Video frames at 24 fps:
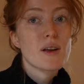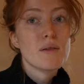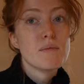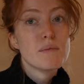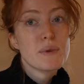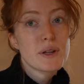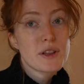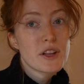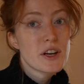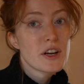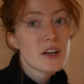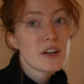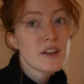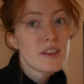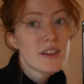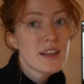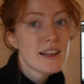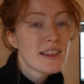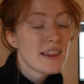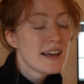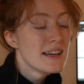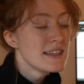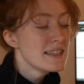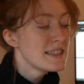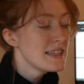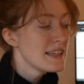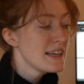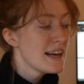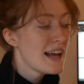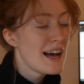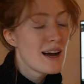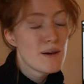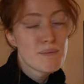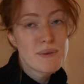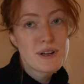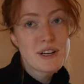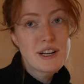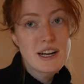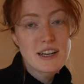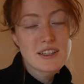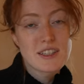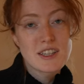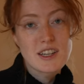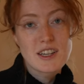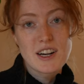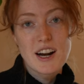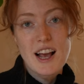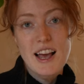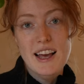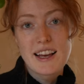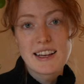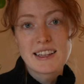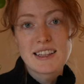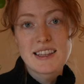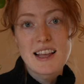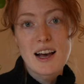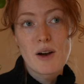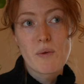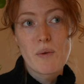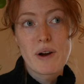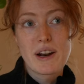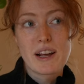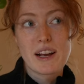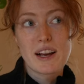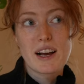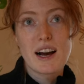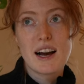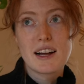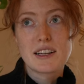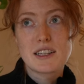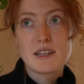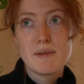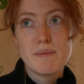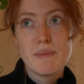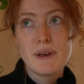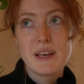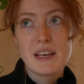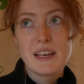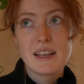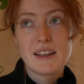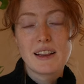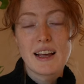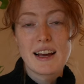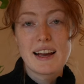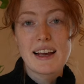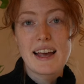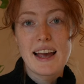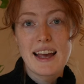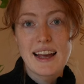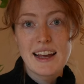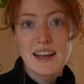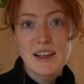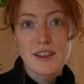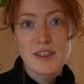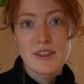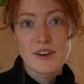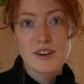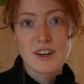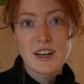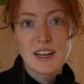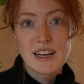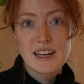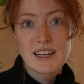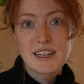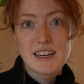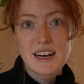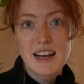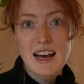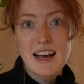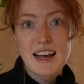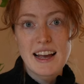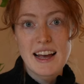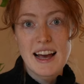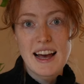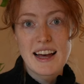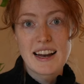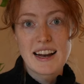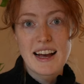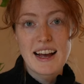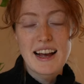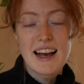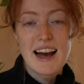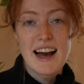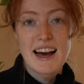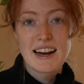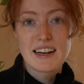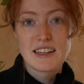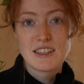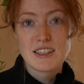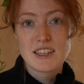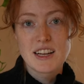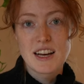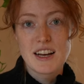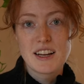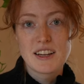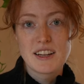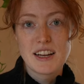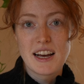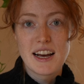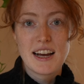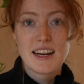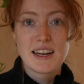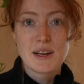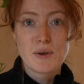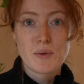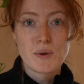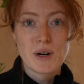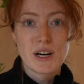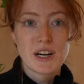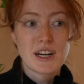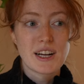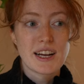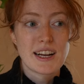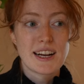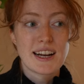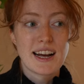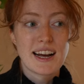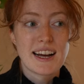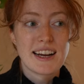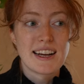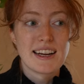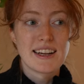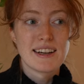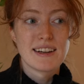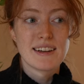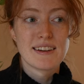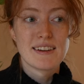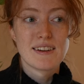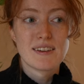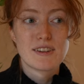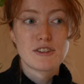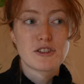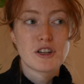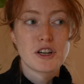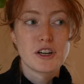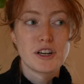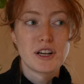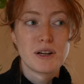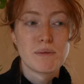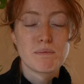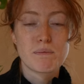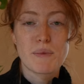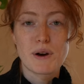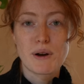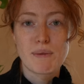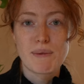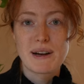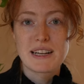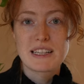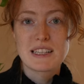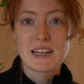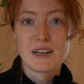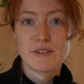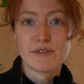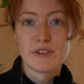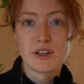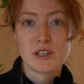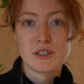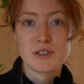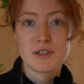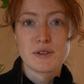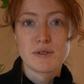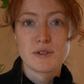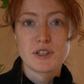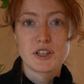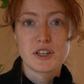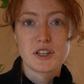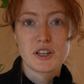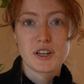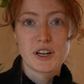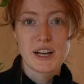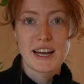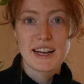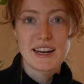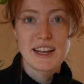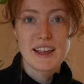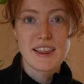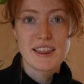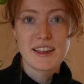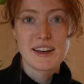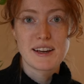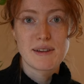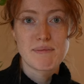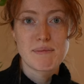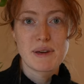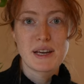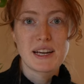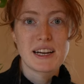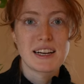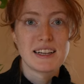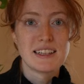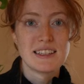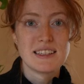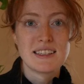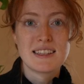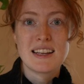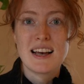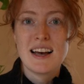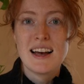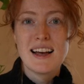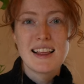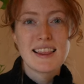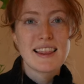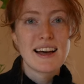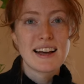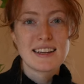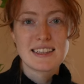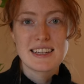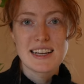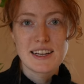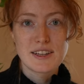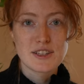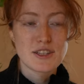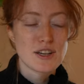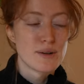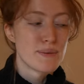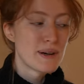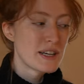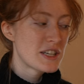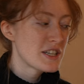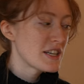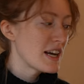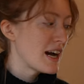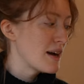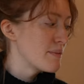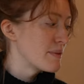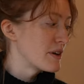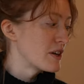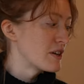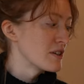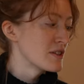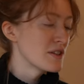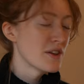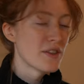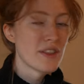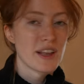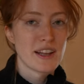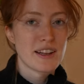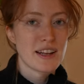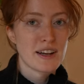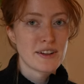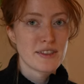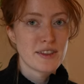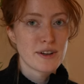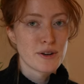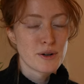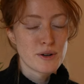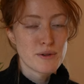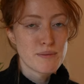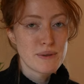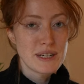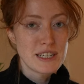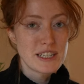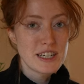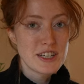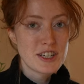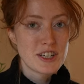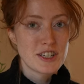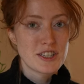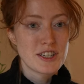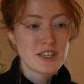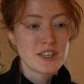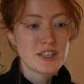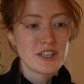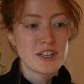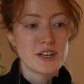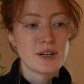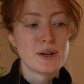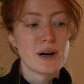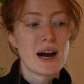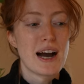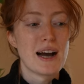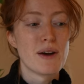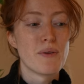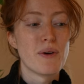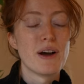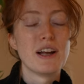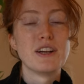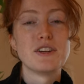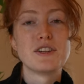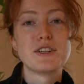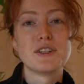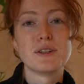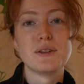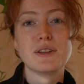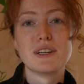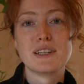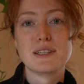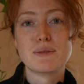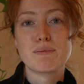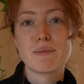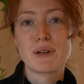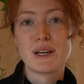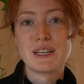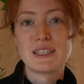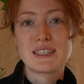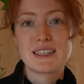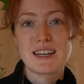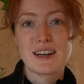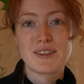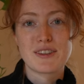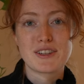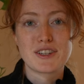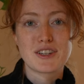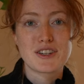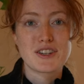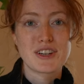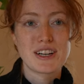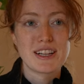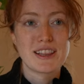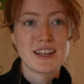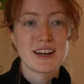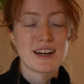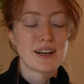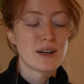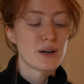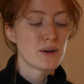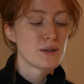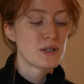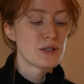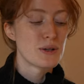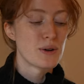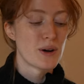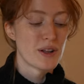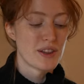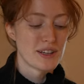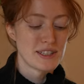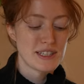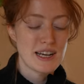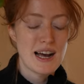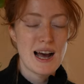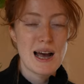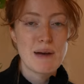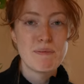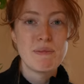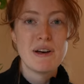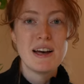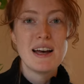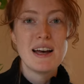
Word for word: But the good thing that did happen yesterday is that when it got to be like 8.30 at night and I hadn't done any work and I couldn't bring myself also to cook anything because that takes so much time and also then there would be dishes to do, I went to this place down the street that I go to all the time.